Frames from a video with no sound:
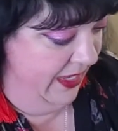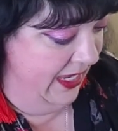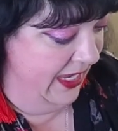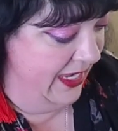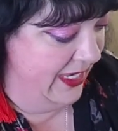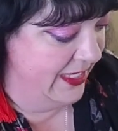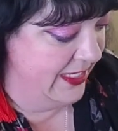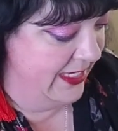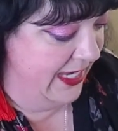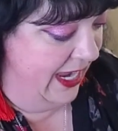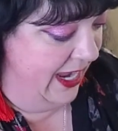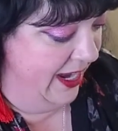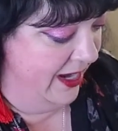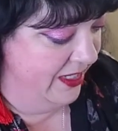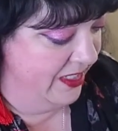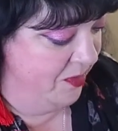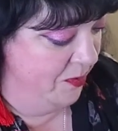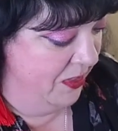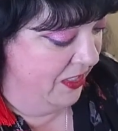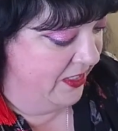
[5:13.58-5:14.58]

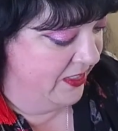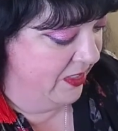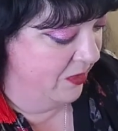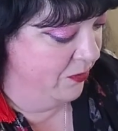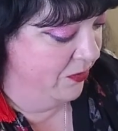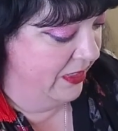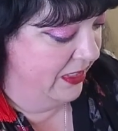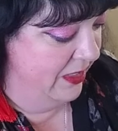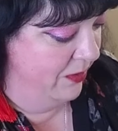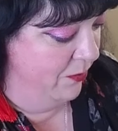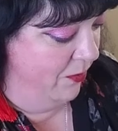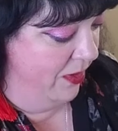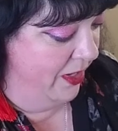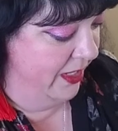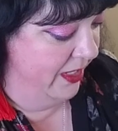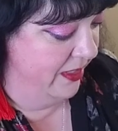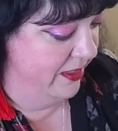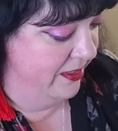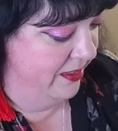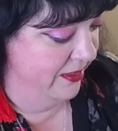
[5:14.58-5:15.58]
intact because I really
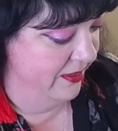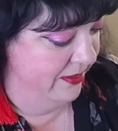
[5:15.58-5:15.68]
wanted